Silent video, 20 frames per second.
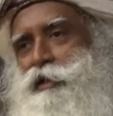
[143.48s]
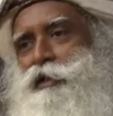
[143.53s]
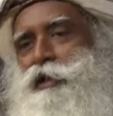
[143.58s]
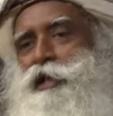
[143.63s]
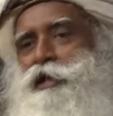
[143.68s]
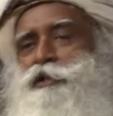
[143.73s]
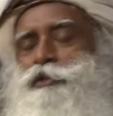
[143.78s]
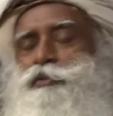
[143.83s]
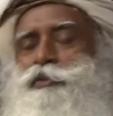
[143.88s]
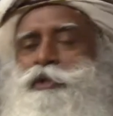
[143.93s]

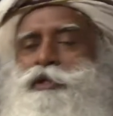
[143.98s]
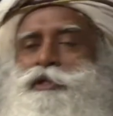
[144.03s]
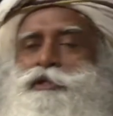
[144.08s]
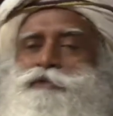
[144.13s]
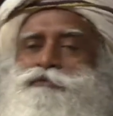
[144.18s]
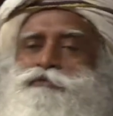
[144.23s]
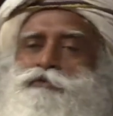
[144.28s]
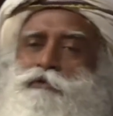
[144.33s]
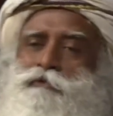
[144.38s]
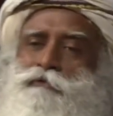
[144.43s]
Next one is
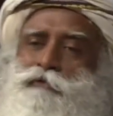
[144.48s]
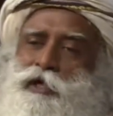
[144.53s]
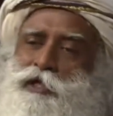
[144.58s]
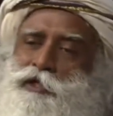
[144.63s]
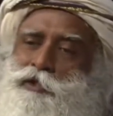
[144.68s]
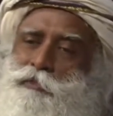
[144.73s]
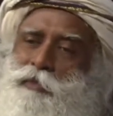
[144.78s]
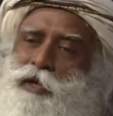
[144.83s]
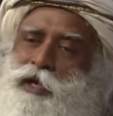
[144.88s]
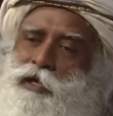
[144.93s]
a
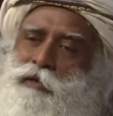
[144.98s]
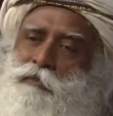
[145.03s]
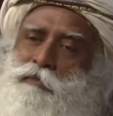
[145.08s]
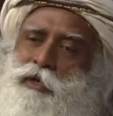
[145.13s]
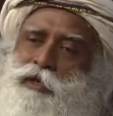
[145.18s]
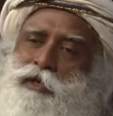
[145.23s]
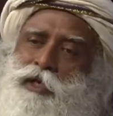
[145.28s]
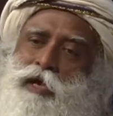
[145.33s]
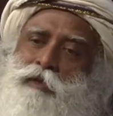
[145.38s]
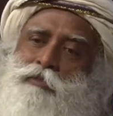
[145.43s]
full-fledged man
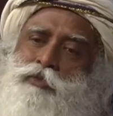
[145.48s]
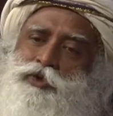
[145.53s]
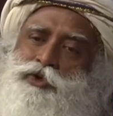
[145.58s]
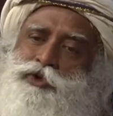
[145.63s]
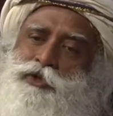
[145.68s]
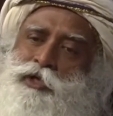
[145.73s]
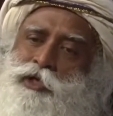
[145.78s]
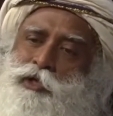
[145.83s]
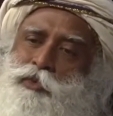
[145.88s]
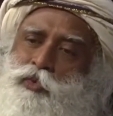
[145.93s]
but
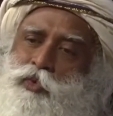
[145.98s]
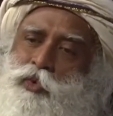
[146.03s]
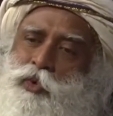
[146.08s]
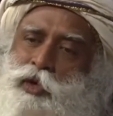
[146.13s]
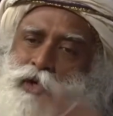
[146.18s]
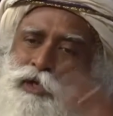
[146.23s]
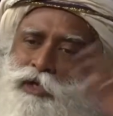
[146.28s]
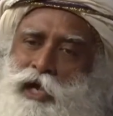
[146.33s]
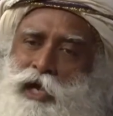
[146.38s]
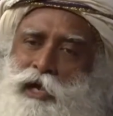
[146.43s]
emotionally
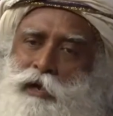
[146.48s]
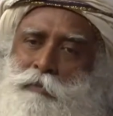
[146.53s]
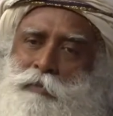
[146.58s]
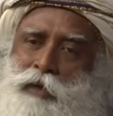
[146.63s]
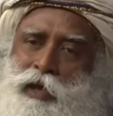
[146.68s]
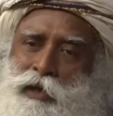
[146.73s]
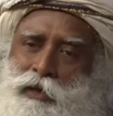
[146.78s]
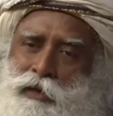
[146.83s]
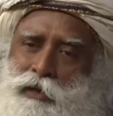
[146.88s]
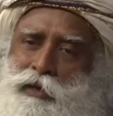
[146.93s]
volatile
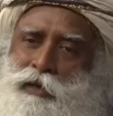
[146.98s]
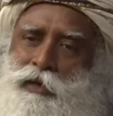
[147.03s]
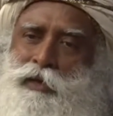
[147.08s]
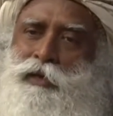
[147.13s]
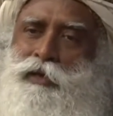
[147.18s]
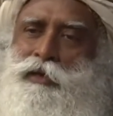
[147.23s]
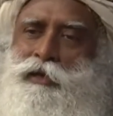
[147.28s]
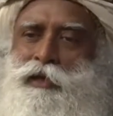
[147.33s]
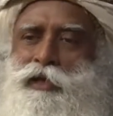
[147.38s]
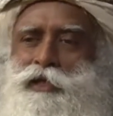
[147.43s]
man.
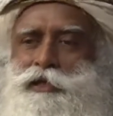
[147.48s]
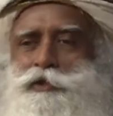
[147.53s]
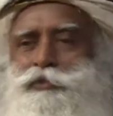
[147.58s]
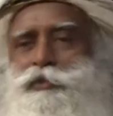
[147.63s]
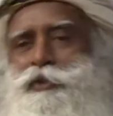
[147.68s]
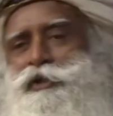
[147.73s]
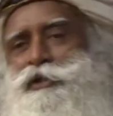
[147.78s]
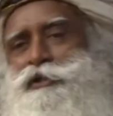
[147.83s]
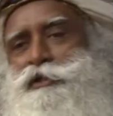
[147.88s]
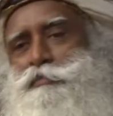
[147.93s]
Next
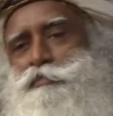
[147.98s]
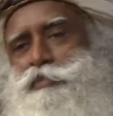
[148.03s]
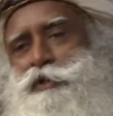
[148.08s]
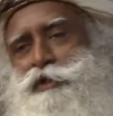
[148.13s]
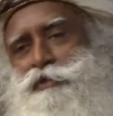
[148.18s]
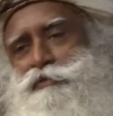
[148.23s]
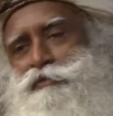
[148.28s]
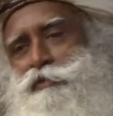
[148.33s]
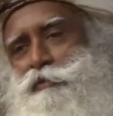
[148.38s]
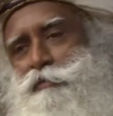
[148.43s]
one is a
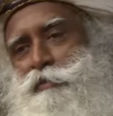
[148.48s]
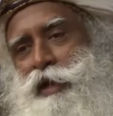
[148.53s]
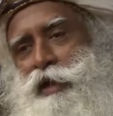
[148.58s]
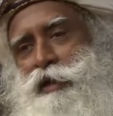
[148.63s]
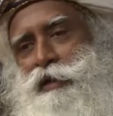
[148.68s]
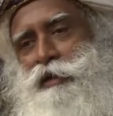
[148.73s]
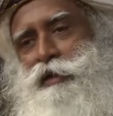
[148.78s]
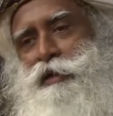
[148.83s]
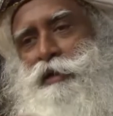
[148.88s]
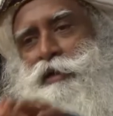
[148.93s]
peaceful
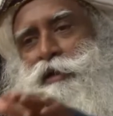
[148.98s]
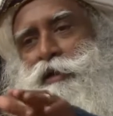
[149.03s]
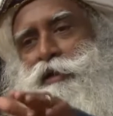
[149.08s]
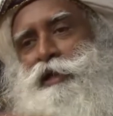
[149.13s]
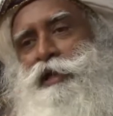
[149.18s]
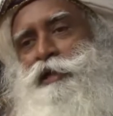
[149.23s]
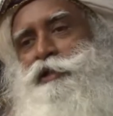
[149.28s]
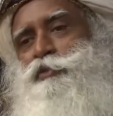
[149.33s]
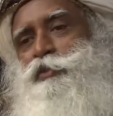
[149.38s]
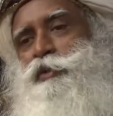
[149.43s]
man.
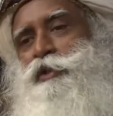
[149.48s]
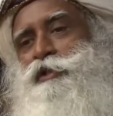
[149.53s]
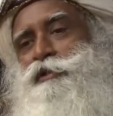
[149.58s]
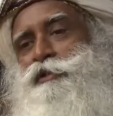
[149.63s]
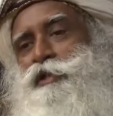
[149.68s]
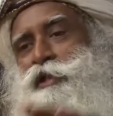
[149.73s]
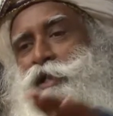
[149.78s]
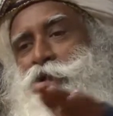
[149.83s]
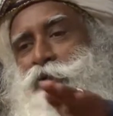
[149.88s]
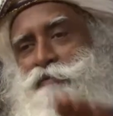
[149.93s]
Next one
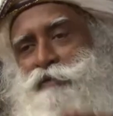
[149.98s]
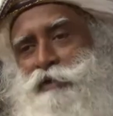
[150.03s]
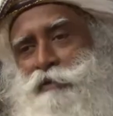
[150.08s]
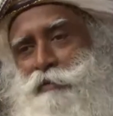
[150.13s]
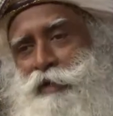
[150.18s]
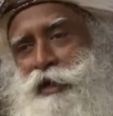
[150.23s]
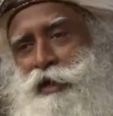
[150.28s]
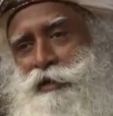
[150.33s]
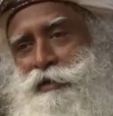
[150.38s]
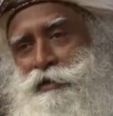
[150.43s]
is a
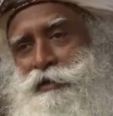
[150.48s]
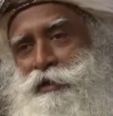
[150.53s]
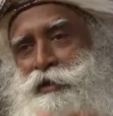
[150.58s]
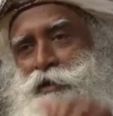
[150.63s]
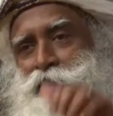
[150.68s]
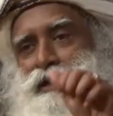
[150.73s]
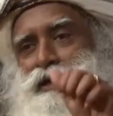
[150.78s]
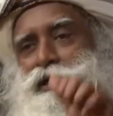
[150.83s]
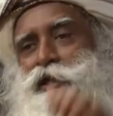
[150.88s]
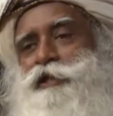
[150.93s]
loving man.
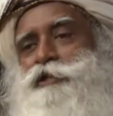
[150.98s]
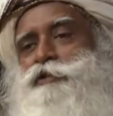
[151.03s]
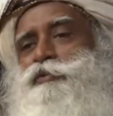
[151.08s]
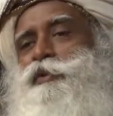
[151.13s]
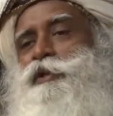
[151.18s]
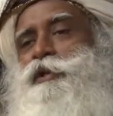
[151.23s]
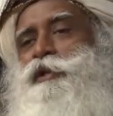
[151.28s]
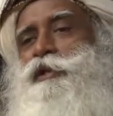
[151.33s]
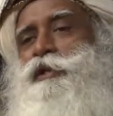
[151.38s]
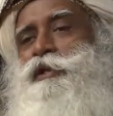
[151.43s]
Next
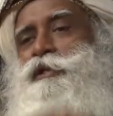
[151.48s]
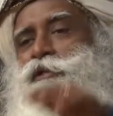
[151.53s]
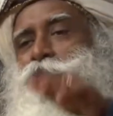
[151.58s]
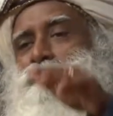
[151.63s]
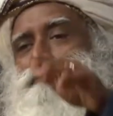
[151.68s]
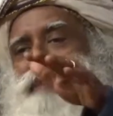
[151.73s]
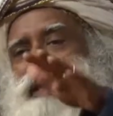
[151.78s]
one is a